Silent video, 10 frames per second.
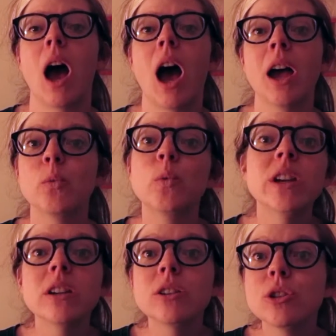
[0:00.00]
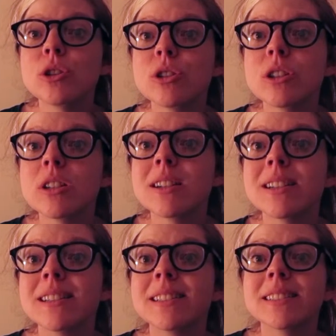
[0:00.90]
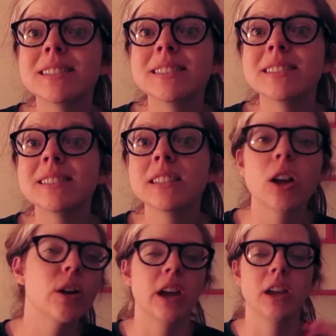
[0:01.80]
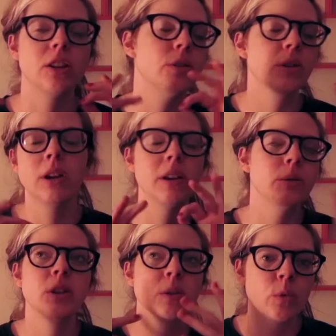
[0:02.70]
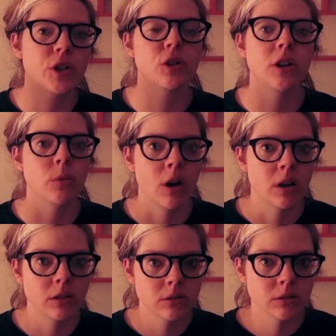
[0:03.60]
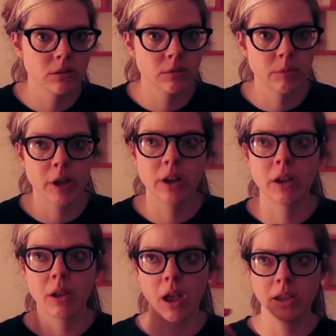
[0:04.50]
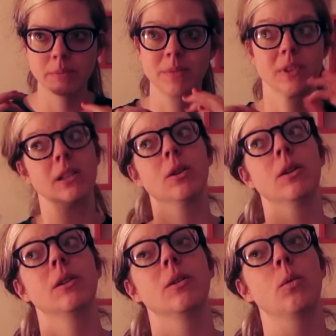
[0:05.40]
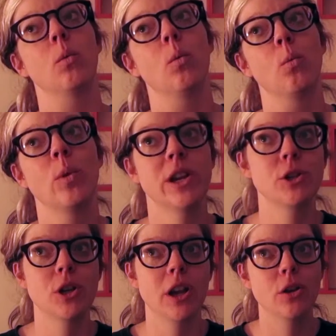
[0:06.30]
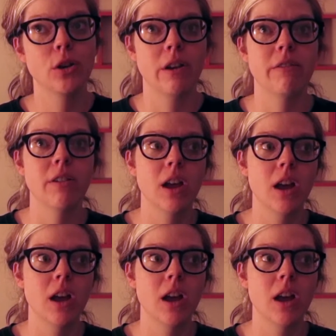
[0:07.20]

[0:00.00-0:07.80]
I wish, okay, you can, you can wish all you want, but I, I wish I could have